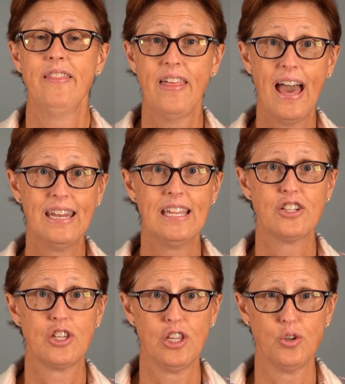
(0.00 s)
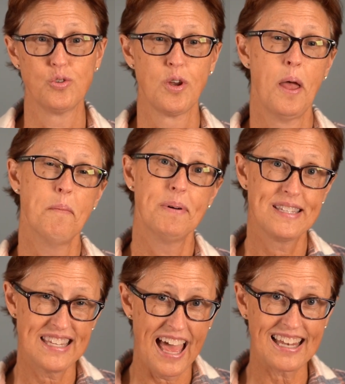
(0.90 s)
That is huge.
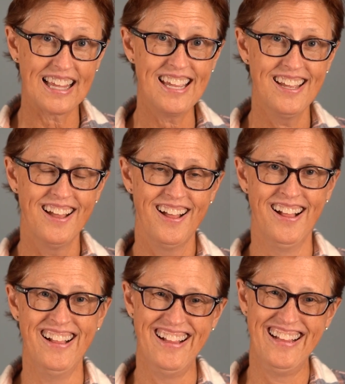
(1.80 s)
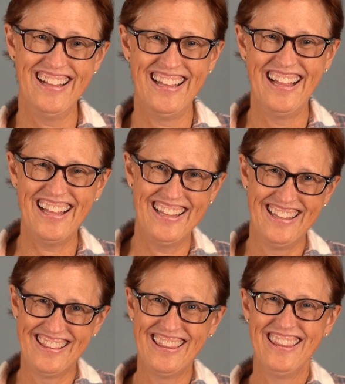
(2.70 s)
But sadly, I
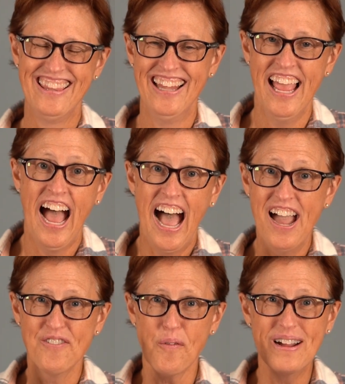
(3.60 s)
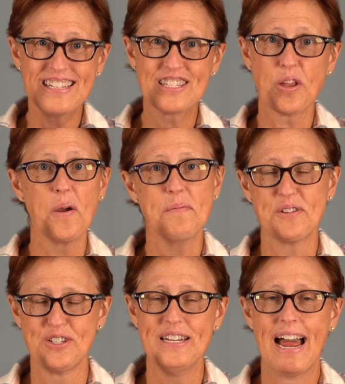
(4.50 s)
have one sewing
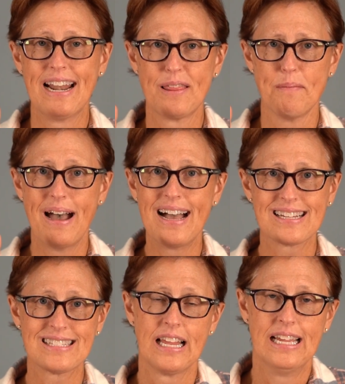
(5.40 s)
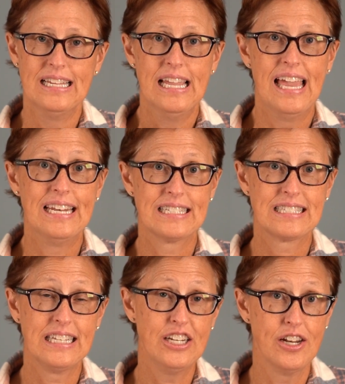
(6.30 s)
machine out of the box, and it's
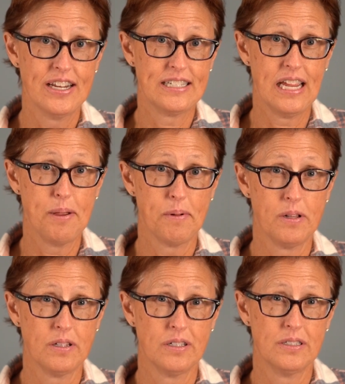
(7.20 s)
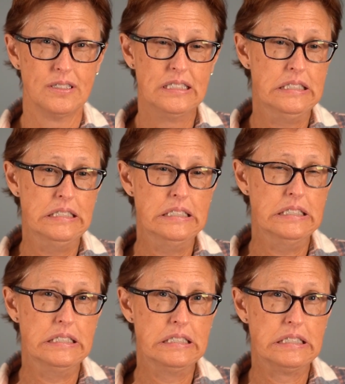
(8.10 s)
sitting table
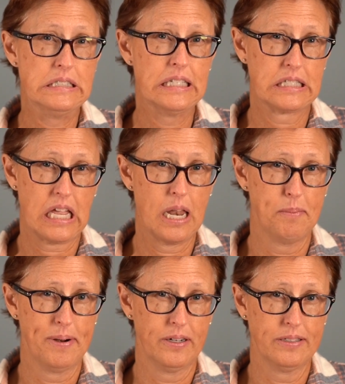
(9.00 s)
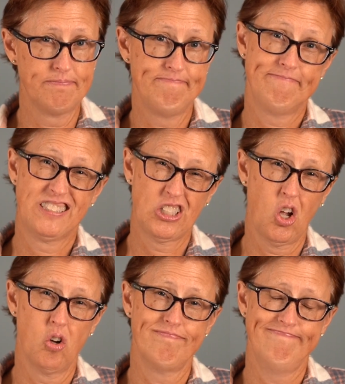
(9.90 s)
that's kind of buried.
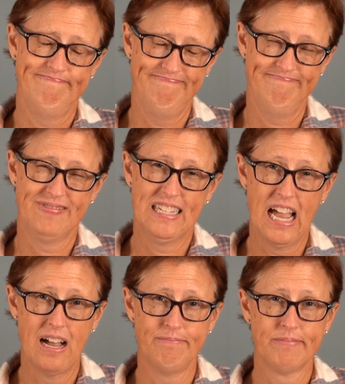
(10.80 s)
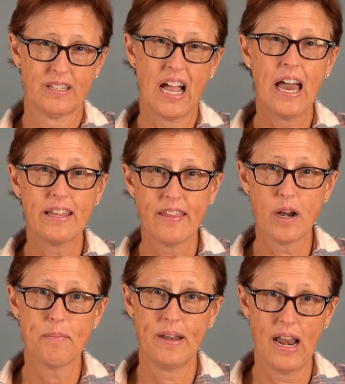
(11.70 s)
So yeah, kind of
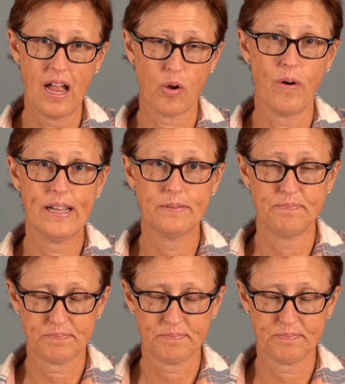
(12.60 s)
there, but not quite.